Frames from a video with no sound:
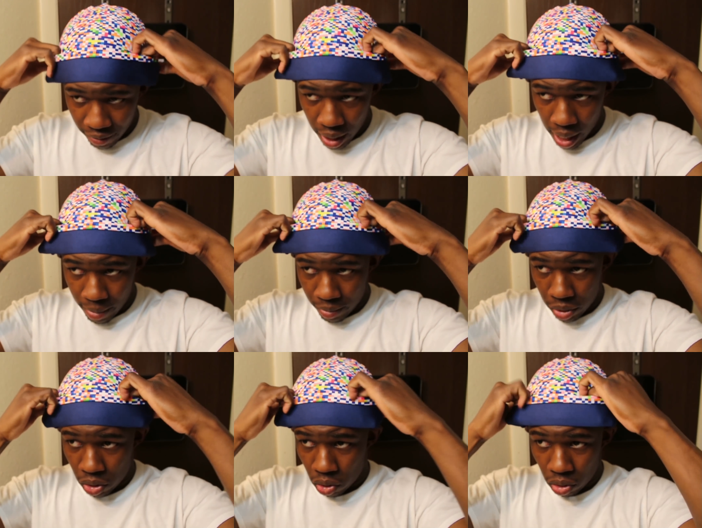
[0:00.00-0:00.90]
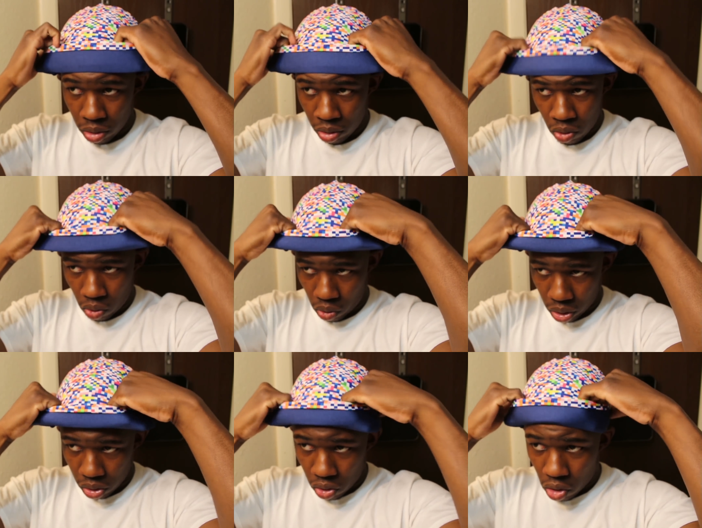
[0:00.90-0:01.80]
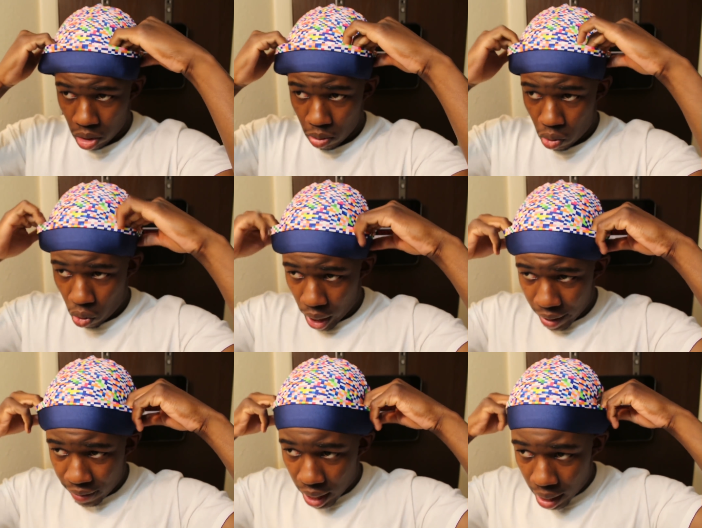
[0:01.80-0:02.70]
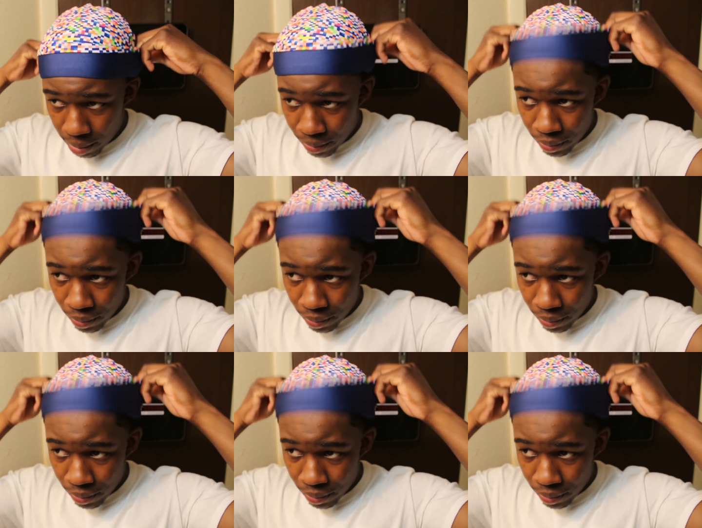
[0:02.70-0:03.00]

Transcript: cap, dual storm wave cap.